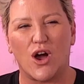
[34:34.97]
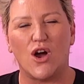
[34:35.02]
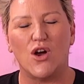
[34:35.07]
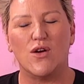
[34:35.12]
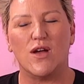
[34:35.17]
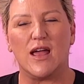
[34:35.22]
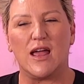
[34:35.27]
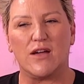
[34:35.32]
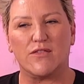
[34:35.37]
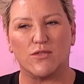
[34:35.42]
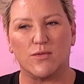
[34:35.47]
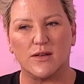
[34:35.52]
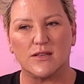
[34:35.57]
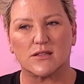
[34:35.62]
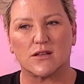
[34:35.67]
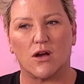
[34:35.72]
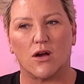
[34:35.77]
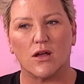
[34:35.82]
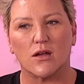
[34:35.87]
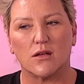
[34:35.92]
know
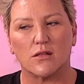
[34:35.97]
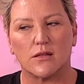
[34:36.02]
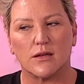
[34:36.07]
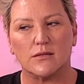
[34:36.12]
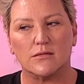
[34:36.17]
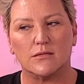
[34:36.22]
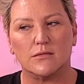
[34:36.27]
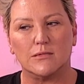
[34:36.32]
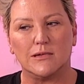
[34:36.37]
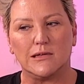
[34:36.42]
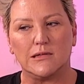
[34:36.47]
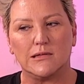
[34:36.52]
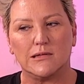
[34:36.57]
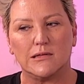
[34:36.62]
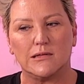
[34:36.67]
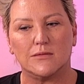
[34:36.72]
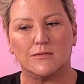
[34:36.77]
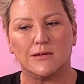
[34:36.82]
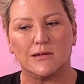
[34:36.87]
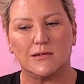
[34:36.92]
everyone's going, that's the one,
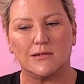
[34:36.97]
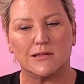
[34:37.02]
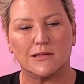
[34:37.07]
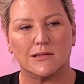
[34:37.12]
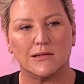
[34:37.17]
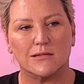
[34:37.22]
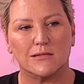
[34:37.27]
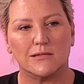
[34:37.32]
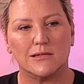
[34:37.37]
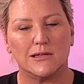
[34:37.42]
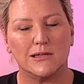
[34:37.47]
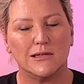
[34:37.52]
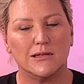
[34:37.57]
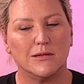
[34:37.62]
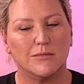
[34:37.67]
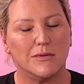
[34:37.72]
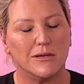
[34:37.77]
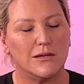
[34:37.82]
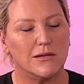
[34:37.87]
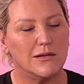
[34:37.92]
that's the one I was so
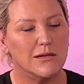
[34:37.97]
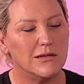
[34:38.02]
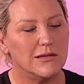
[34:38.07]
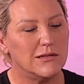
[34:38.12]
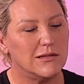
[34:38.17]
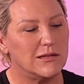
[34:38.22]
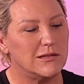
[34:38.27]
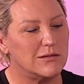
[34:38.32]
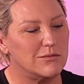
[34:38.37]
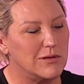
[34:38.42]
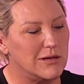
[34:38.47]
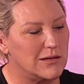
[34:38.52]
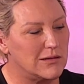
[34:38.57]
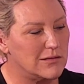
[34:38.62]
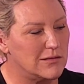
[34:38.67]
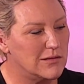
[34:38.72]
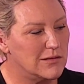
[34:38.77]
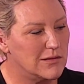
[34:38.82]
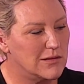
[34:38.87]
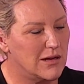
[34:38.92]
yeah. About. She's the
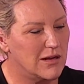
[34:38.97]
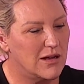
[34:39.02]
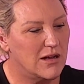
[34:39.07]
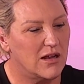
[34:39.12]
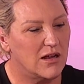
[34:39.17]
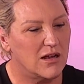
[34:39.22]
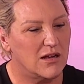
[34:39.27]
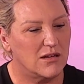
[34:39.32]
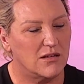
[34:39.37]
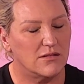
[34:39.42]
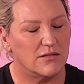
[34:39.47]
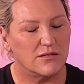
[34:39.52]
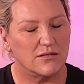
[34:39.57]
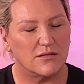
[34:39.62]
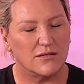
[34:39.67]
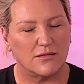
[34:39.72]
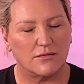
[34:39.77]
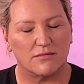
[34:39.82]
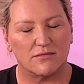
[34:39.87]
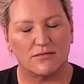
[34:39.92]
one. Mm.
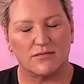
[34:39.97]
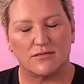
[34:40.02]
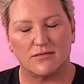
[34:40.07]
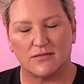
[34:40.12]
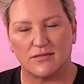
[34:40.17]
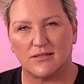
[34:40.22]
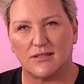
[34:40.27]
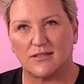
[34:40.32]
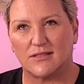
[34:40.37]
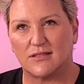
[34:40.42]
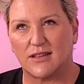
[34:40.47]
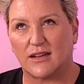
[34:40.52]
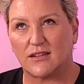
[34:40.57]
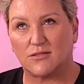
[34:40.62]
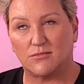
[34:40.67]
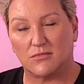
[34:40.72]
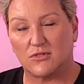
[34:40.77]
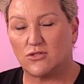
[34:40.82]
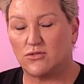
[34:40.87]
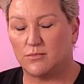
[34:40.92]

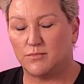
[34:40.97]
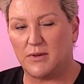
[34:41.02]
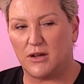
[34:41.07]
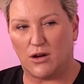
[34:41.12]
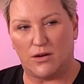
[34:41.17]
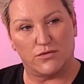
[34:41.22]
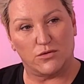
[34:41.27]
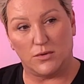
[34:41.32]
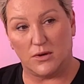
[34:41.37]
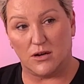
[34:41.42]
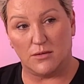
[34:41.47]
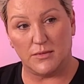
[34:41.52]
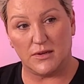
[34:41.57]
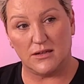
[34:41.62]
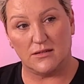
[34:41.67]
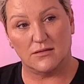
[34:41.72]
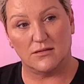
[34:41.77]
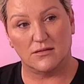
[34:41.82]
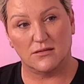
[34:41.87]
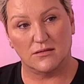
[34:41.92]
That could be
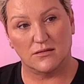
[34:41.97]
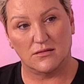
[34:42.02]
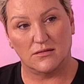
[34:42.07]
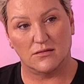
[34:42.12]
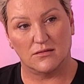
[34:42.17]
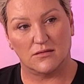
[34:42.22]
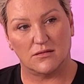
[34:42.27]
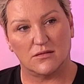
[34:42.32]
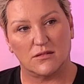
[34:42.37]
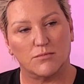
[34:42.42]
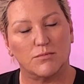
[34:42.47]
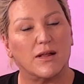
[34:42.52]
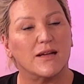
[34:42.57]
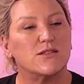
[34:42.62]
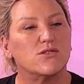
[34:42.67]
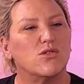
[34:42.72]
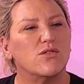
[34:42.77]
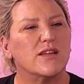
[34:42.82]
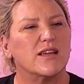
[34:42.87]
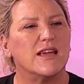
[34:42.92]
overwhelming. Mm.
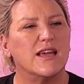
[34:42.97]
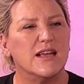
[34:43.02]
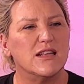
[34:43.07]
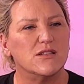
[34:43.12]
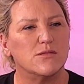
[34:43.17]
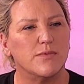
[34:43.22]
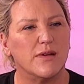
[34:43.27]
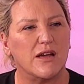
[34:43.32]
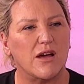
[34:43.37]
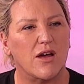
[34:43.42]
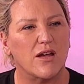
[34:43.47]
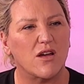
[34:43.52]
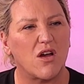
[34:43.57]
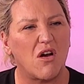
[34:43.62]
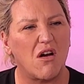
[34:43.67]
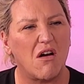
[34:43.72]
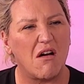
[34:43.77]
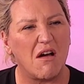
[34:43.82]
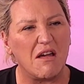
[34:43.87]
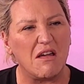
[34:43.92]
Plus all the kids will be going,
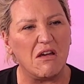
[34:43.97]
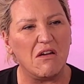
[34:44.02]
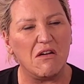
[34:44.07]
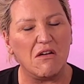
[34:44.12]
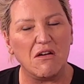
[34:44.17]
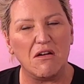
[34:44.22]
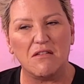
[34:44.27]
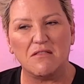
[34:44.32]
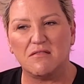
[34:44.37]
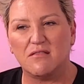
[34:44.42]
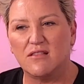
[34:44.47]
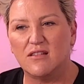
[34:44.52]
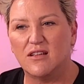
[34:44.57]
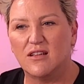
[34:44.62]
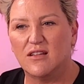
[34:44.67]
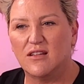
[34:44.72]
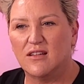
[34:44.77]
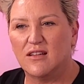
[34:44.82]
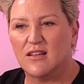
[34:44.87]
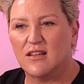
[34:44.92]
I heard
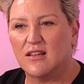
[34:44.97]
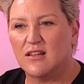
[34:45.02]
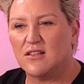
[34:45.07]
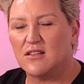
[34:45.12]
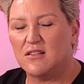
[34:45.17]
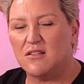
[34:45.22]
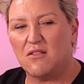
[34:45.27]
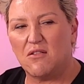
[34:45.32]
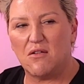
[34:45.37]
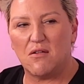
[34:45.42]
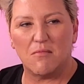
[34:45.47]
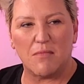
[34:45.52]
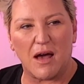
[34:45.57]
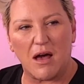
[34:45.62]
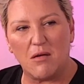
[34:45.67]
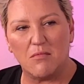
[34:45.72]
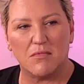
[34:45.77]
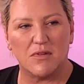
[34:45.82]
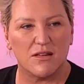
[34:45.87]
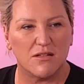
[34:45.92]
your
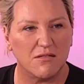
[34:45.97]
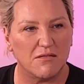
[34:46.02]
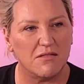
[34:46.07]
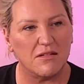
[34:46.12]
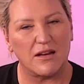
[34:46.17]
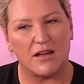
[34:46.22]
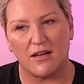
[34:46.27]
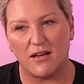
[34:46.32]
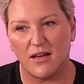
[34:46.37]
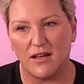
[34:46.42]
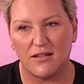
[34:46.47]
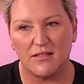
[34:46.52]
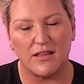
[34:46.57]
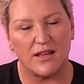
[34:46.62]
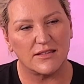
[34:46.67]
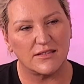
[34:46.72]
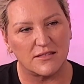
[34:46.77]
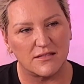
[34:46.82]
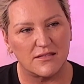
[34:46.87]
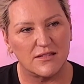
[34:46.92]
mum and your dad and
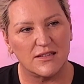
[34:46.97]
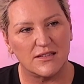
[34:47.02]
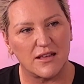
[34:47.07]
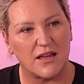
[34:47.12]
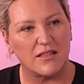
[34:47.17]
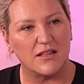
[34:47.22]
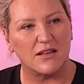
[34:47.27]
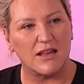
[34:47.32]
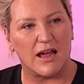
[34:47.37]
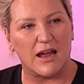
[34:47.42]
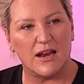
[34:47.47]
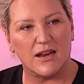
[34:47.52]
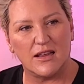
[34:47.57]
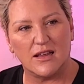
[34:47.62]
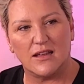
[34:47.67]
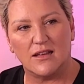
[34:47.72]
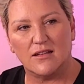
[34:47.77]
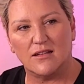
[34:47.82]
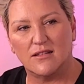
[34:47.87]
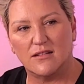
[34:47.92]
that's this other
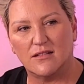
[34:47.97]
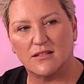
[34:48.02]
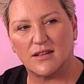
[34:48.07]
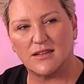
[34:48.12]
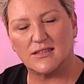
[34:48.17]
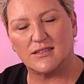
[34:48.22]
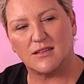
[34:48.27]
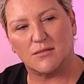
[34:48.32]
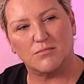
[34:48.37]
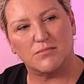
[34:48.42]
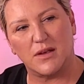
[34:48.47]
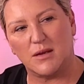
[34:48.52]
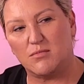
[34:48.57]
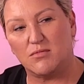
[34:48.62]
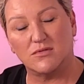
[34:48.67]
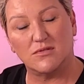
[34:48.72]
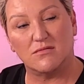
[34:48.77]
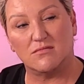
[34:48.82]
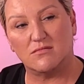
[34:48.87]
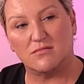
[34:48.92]
lady. Like some
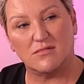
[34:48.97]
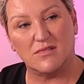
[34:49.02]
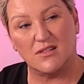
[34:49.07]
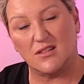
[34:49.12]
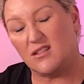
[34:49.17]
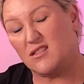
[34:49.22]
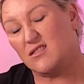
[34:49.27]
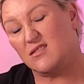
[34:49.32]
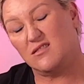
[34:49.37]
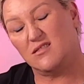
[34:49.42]
people, you know.